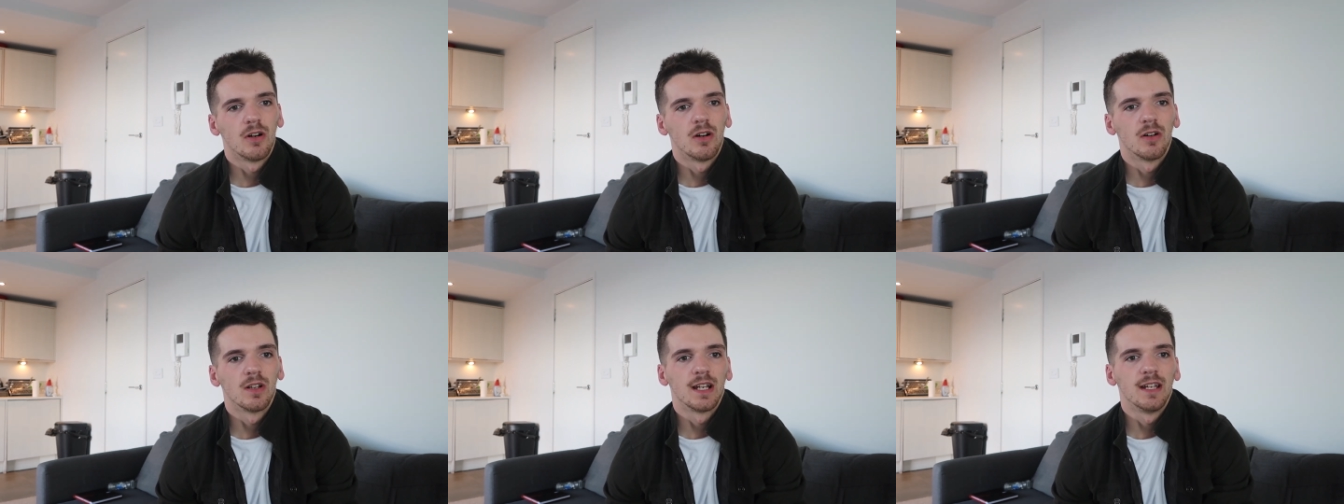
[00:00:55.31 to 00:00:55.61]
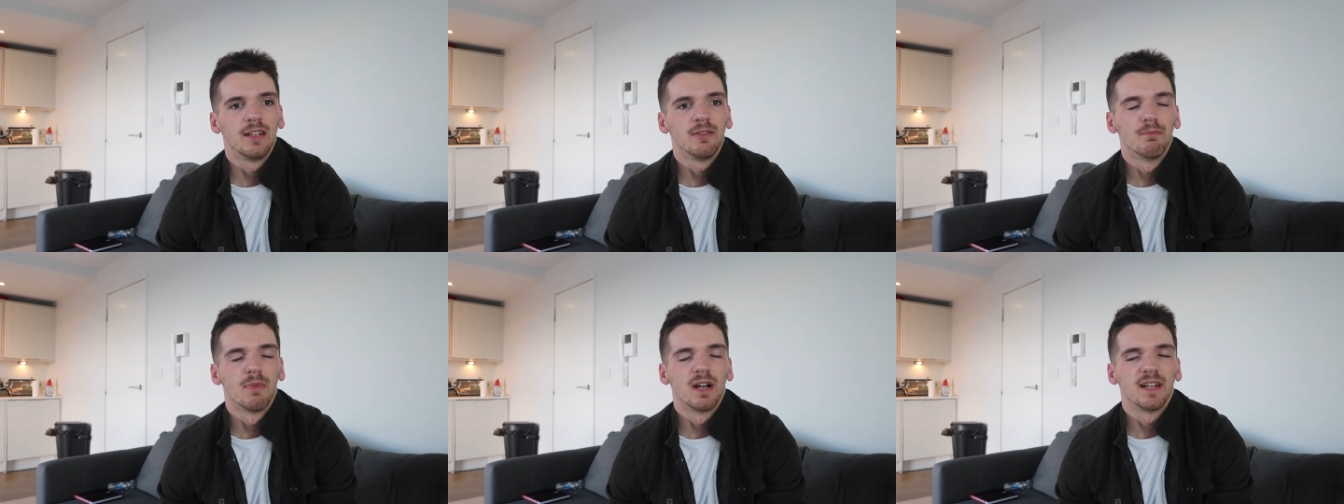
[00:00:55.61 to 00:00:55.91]
or
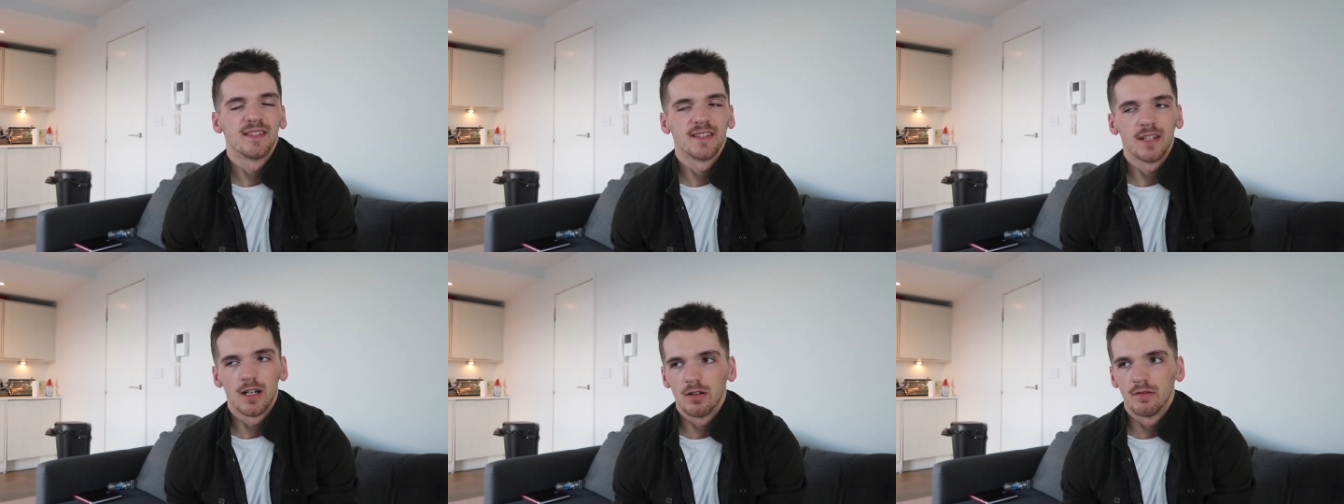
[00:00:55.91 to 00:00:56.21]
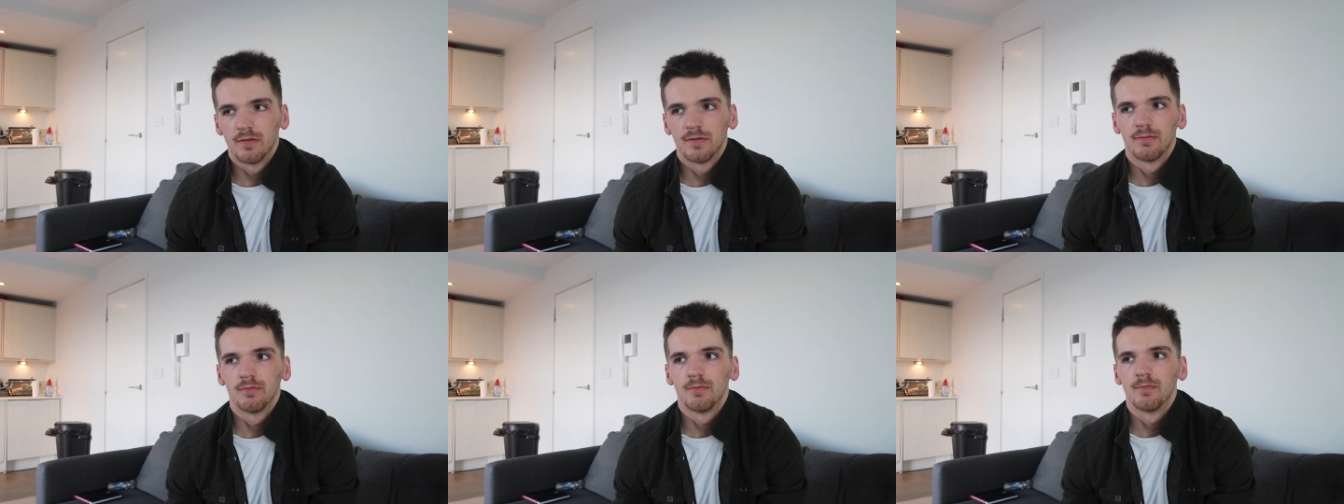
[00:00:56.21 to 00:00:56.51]
like
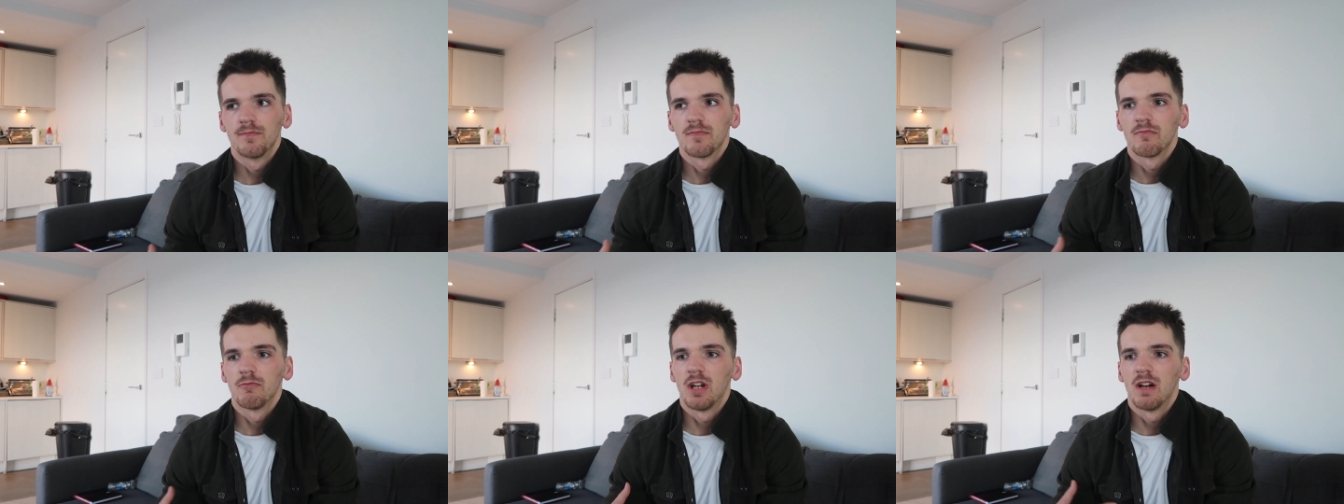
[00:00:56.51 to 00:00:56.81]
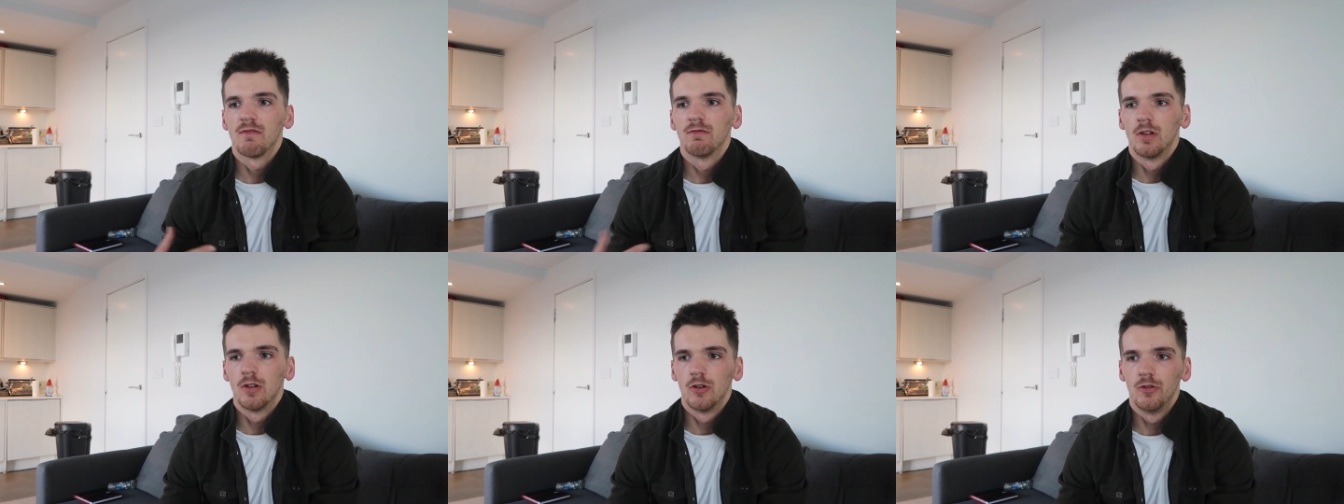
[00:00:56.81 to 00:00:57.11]
myself, when I
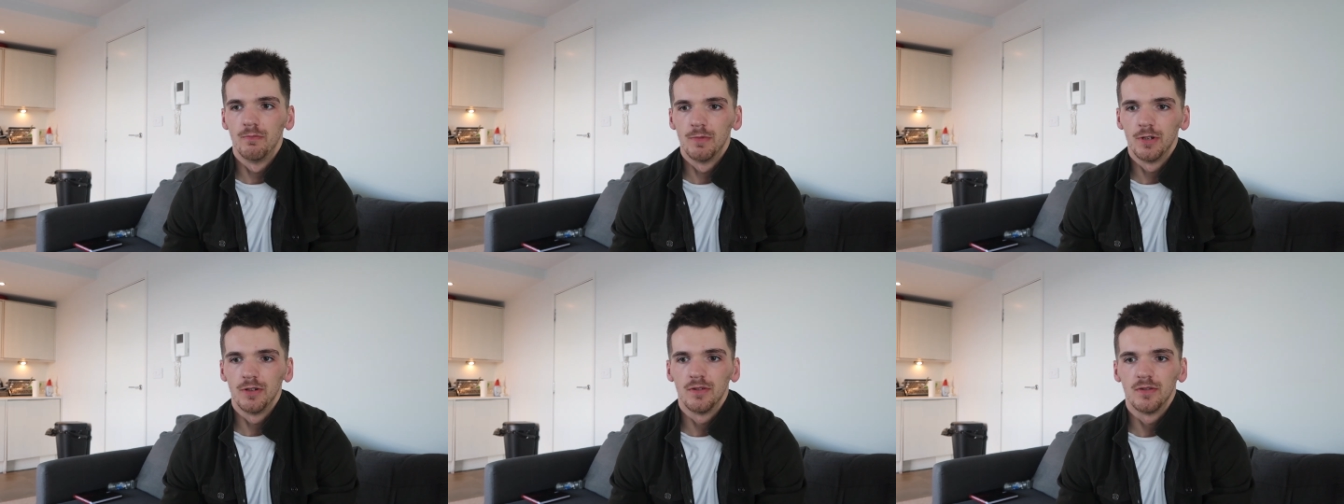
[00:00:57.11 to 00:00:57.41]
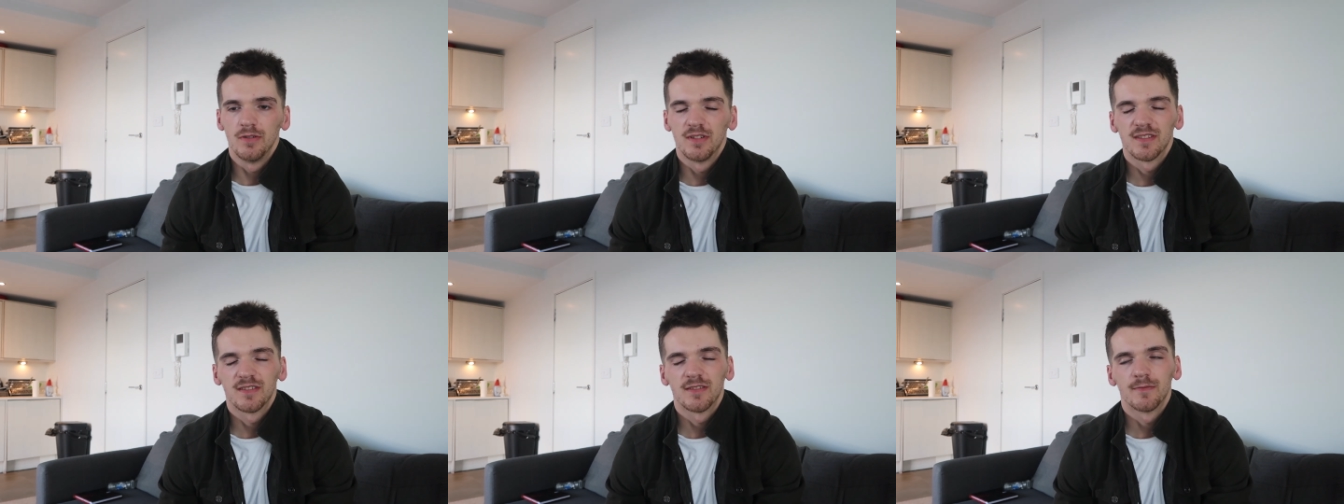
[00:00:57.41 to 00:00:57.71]
have low
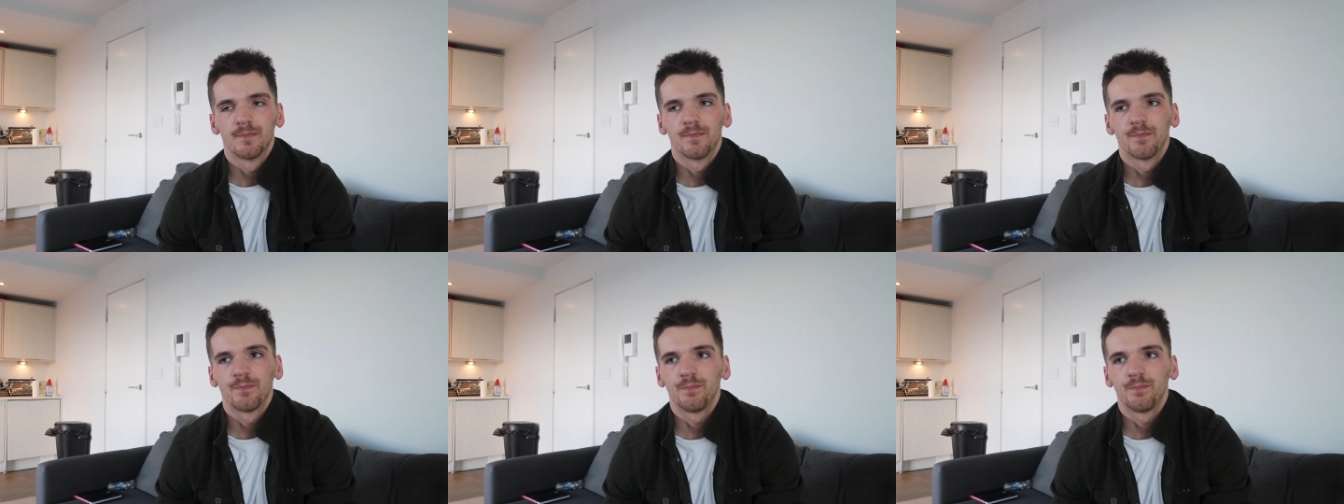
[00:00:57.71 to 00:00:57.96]
moods,